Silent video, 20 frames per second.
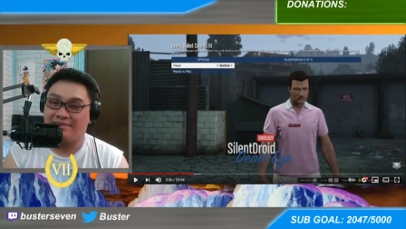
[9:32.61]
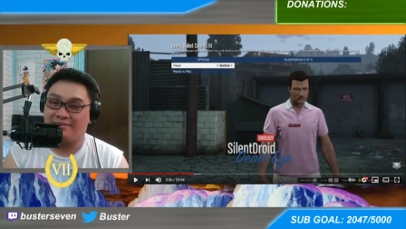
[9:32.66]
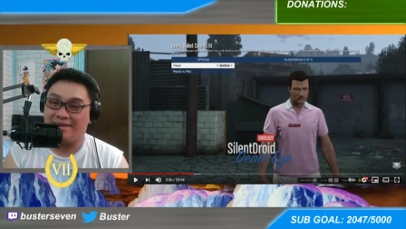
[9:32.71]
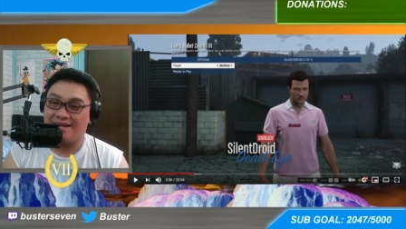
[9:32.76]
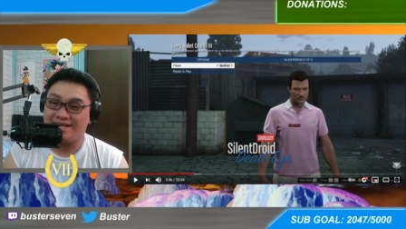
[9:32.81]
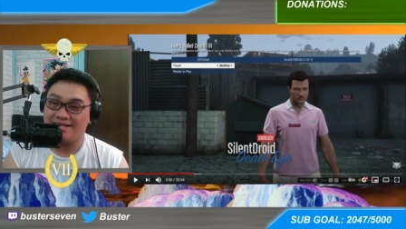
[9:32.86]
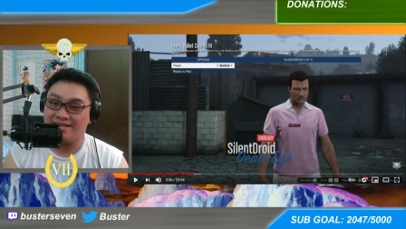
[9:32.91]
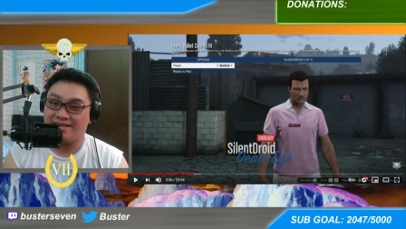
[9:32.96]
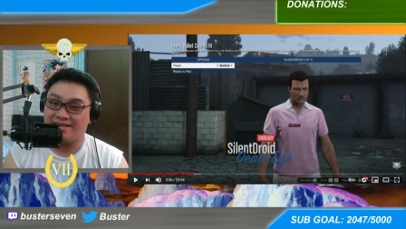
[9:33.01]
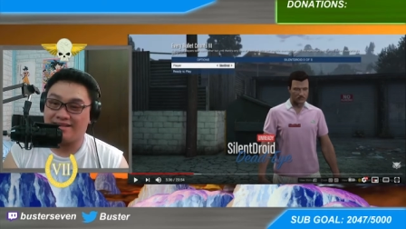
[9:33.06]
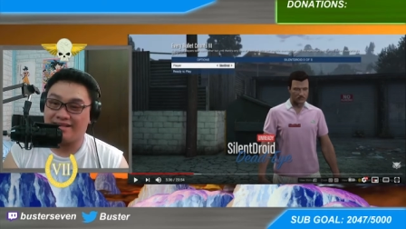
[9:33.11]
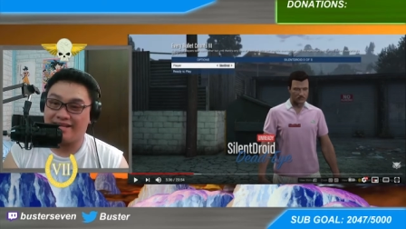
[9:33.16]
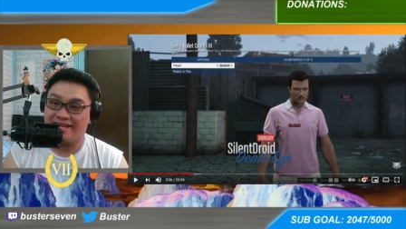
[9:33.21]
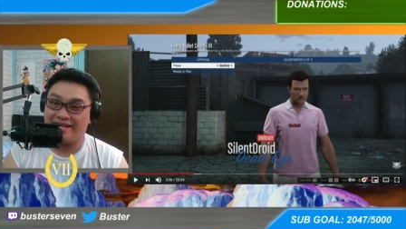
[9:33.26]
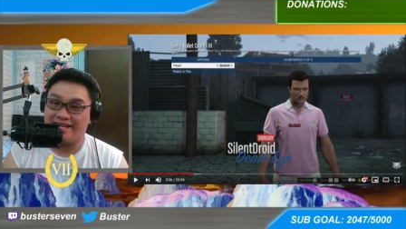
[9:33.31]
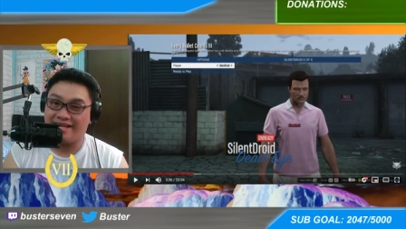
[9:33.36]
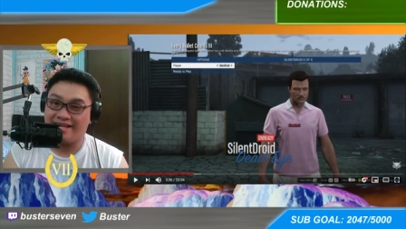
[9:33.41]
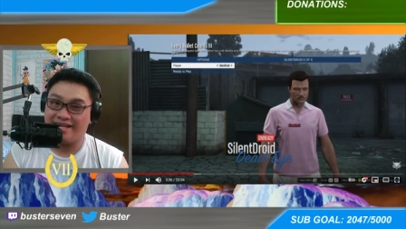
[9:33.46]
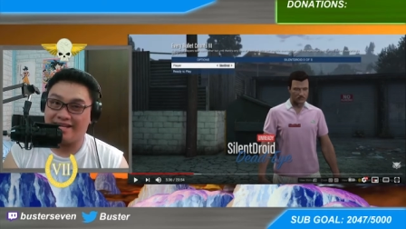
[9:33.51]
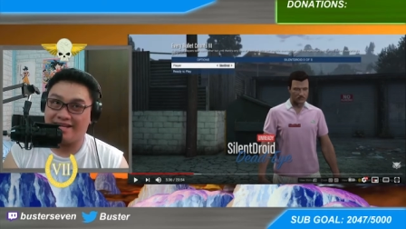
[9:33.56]

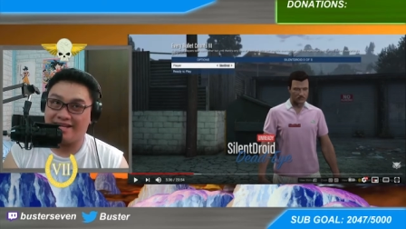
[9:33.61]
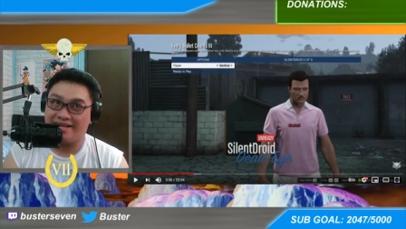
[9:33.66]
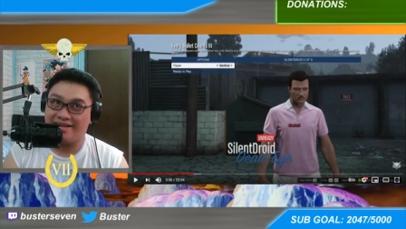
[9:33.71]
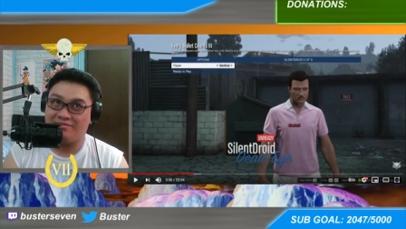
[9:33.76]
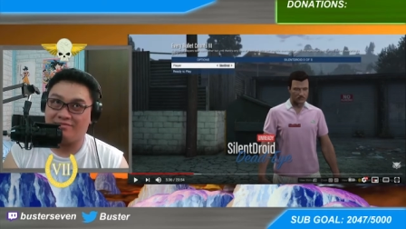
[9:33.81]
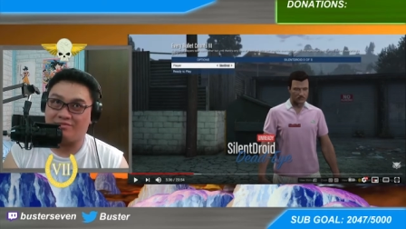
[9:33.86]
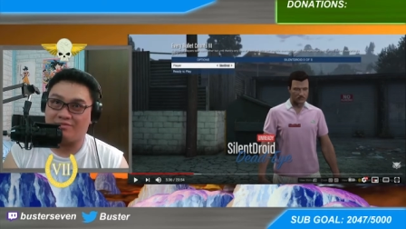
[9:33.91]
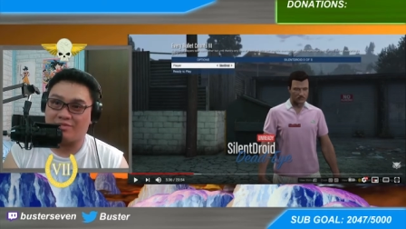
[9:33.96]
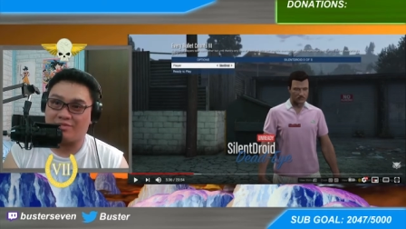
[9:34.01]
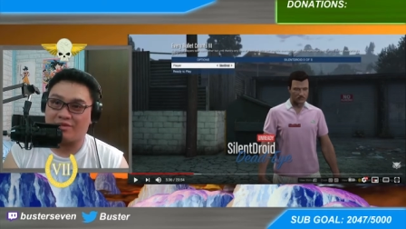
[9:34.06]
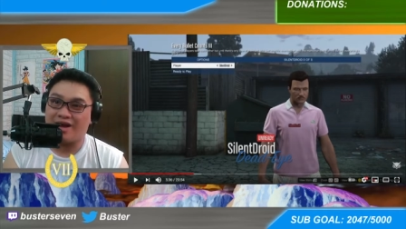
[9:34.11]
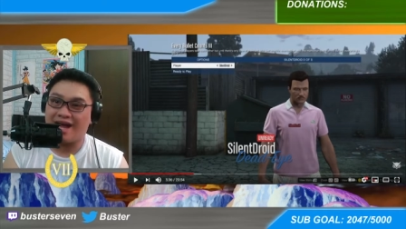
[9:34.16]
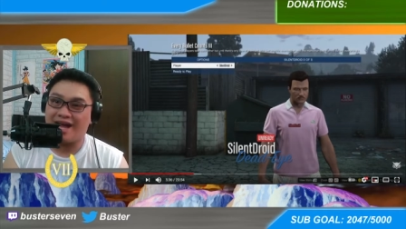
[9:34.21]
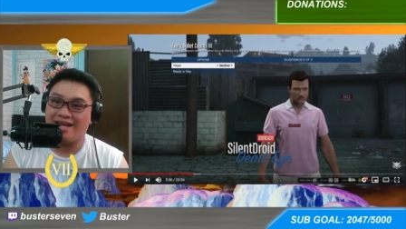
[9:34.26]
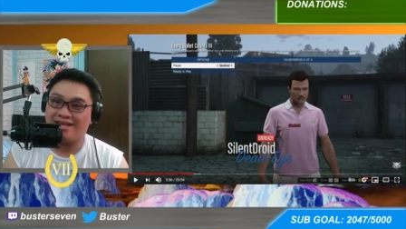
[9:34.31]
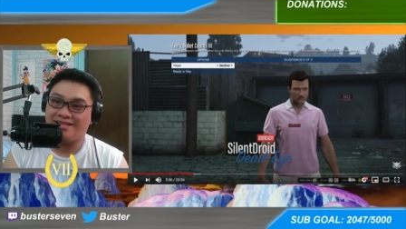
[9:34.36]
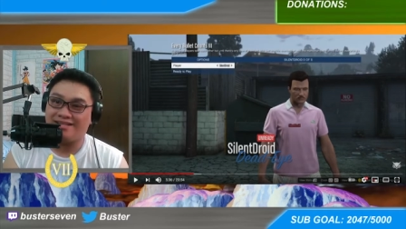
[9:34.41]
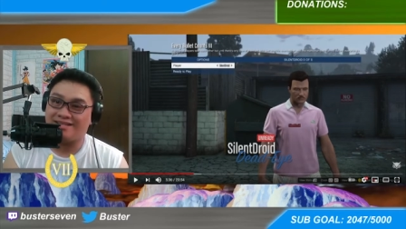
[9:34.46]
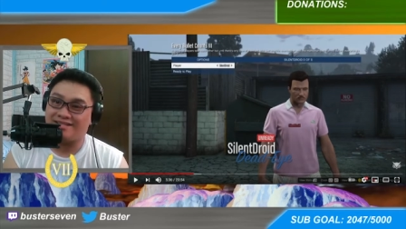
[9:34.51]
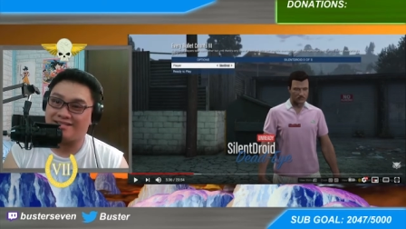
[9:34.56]
Basically,
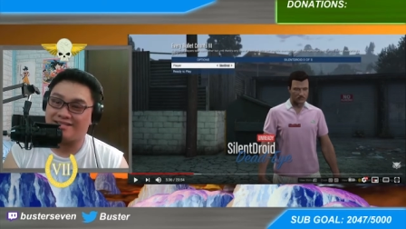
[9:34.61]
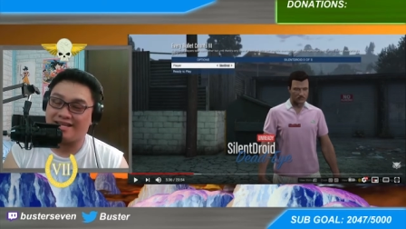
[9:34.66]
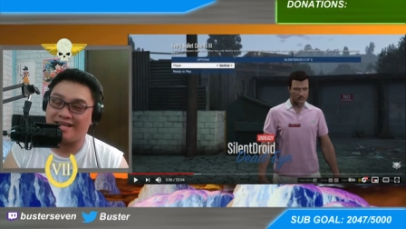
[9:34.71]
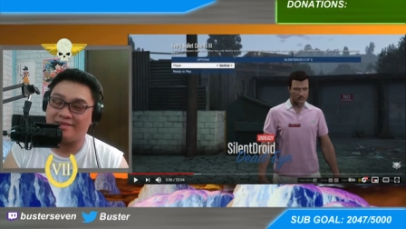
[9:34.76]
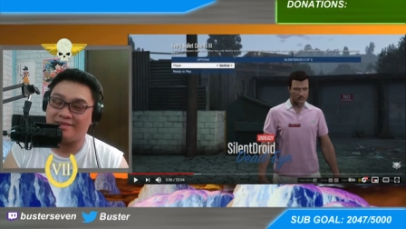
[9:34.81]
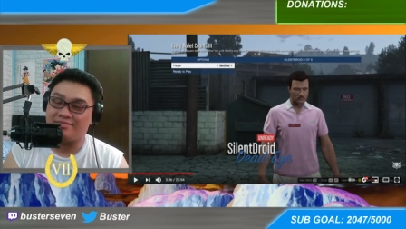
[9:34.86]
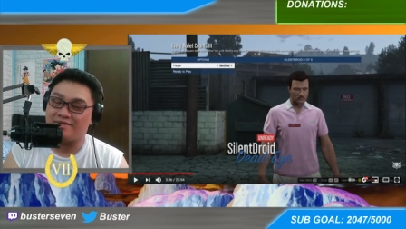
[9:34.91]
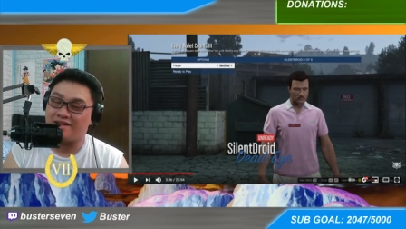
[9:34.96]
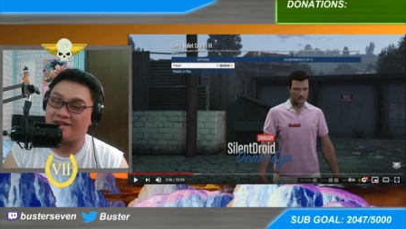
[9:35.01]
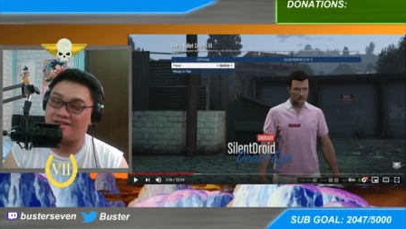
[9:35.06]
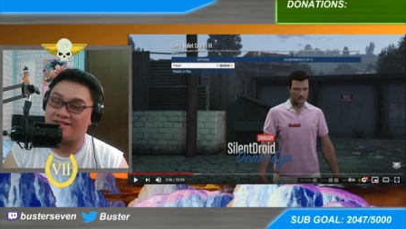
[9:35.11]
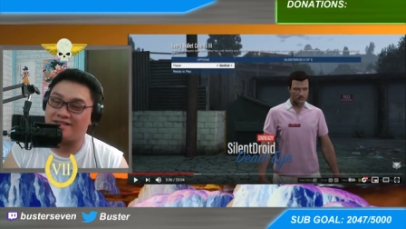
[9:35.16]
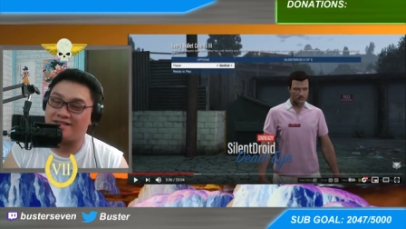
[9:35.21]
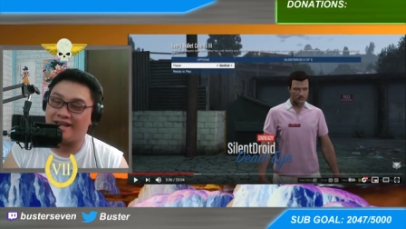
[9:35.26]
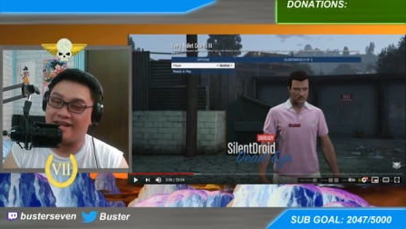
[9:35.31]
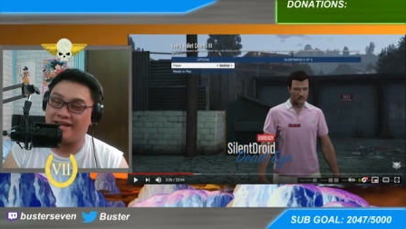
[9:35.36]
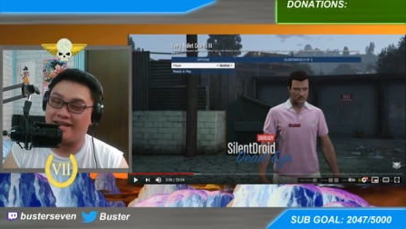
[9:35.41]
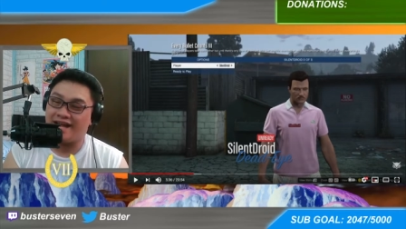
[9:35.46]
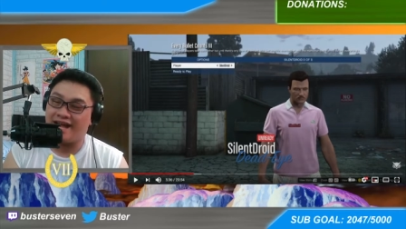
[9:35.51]
Brian just keeps on saying,